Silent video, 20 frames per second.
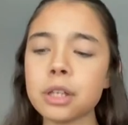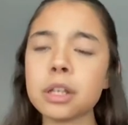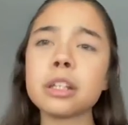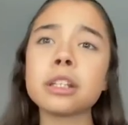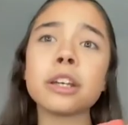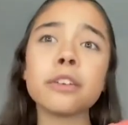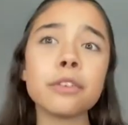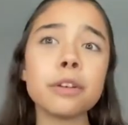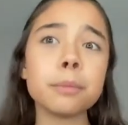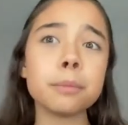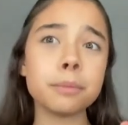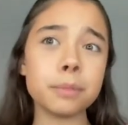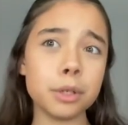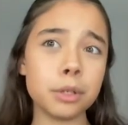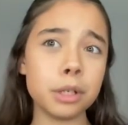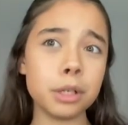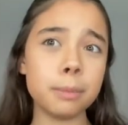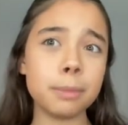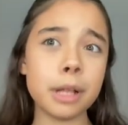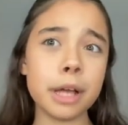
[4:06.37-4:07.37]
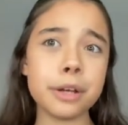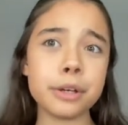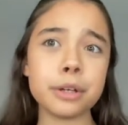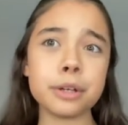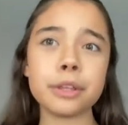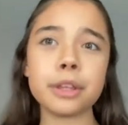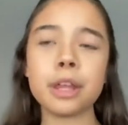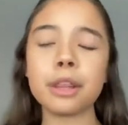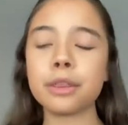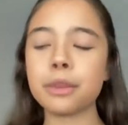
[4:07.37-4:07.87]
different beauty blender
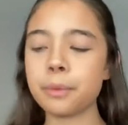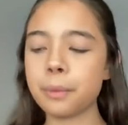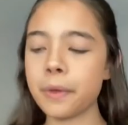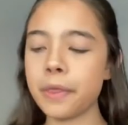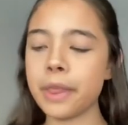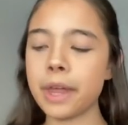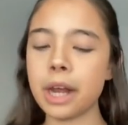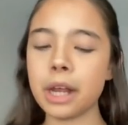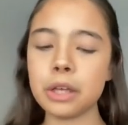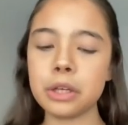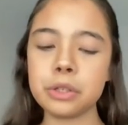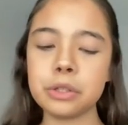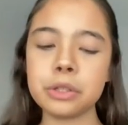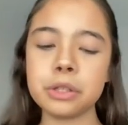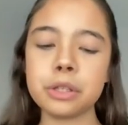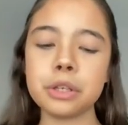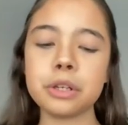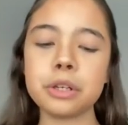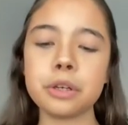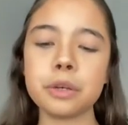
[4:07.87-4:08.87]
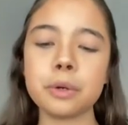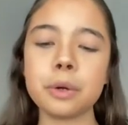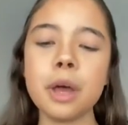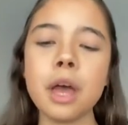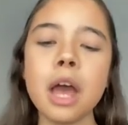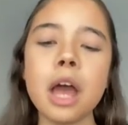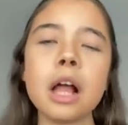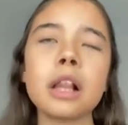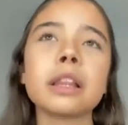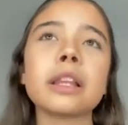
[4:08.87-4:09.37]
than the one that I used to do
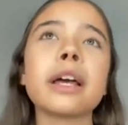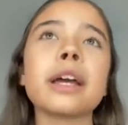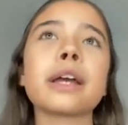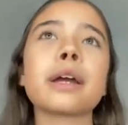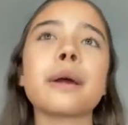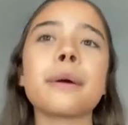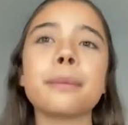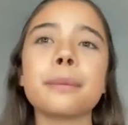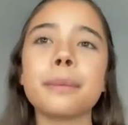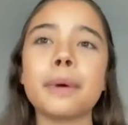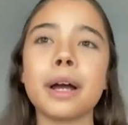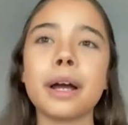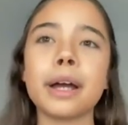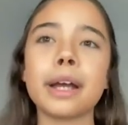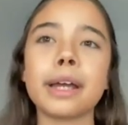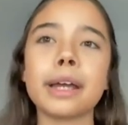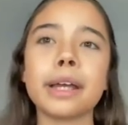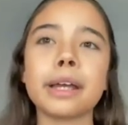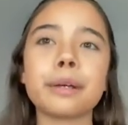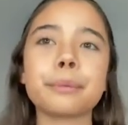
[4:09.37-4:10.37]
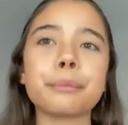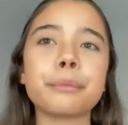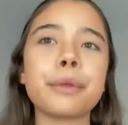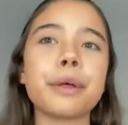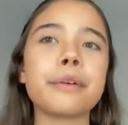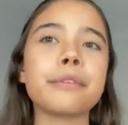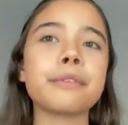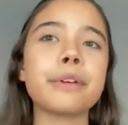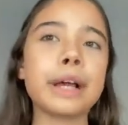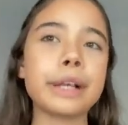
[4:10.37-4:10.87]
like my
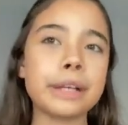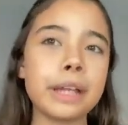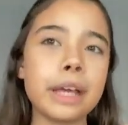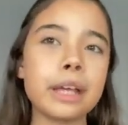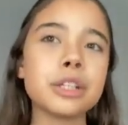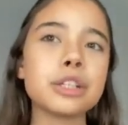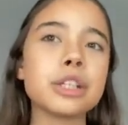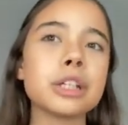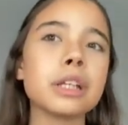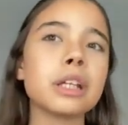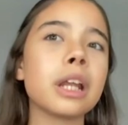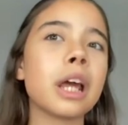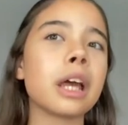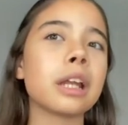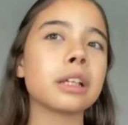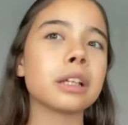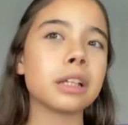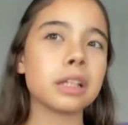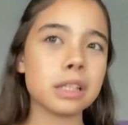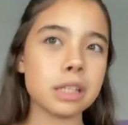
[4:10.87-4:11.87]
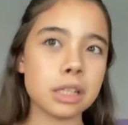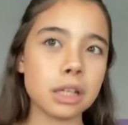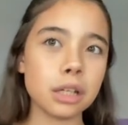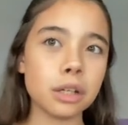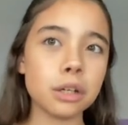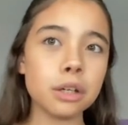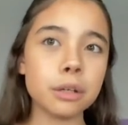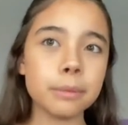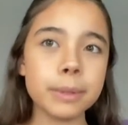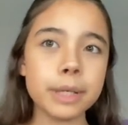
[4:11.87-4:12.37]
foundation and
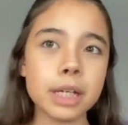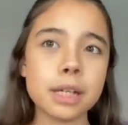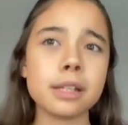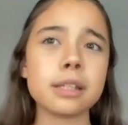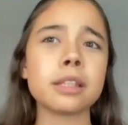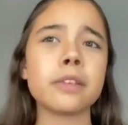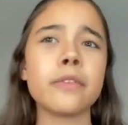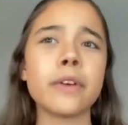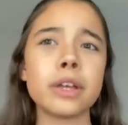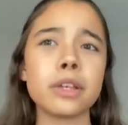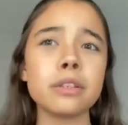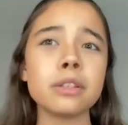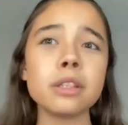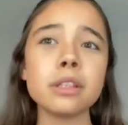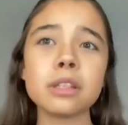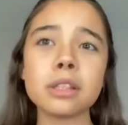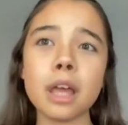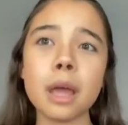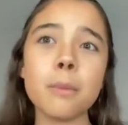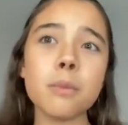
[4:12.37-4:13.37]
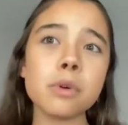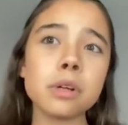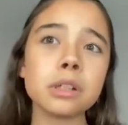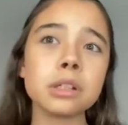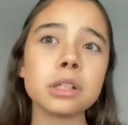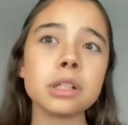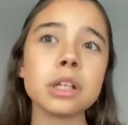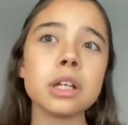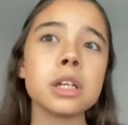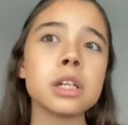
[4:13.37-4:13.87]
concealer, because if I use the same
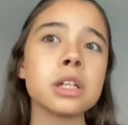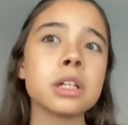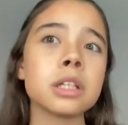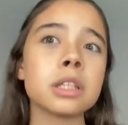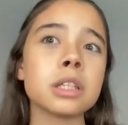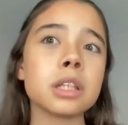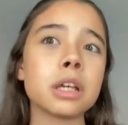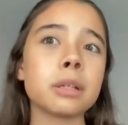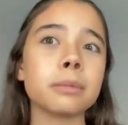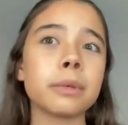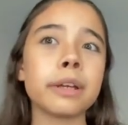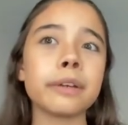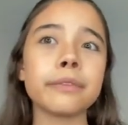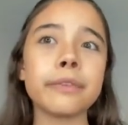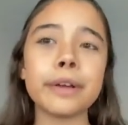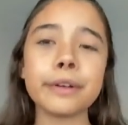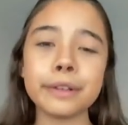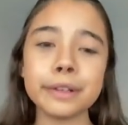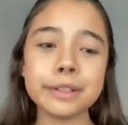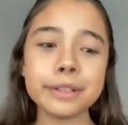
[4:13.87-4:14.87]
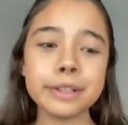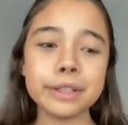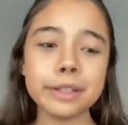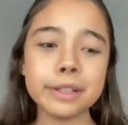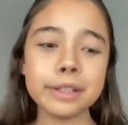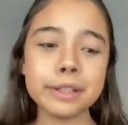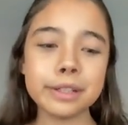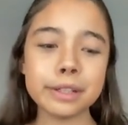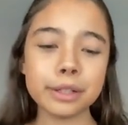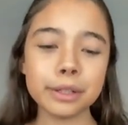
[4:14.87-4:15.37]
one, then my foundation and
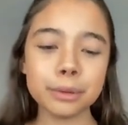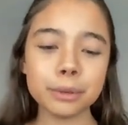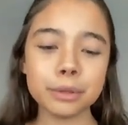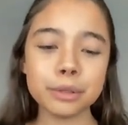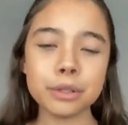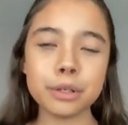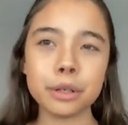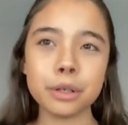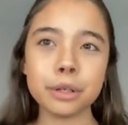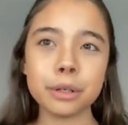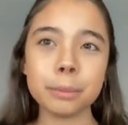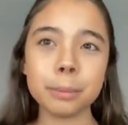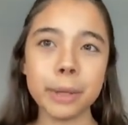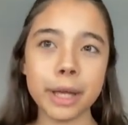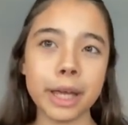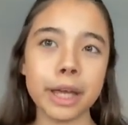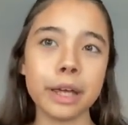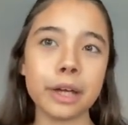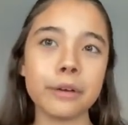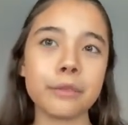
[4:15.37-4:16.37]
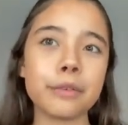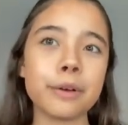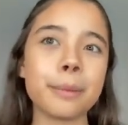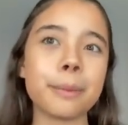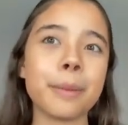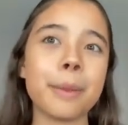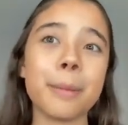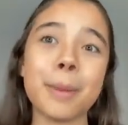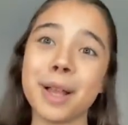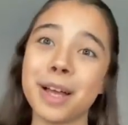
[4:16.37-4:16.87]
concealer would turn pink from
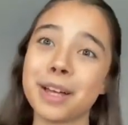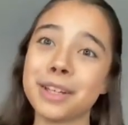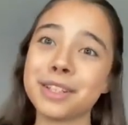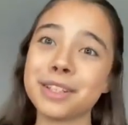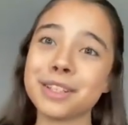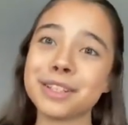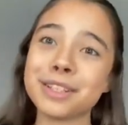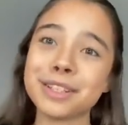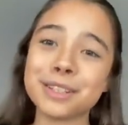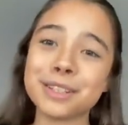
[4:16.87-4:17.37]
blush.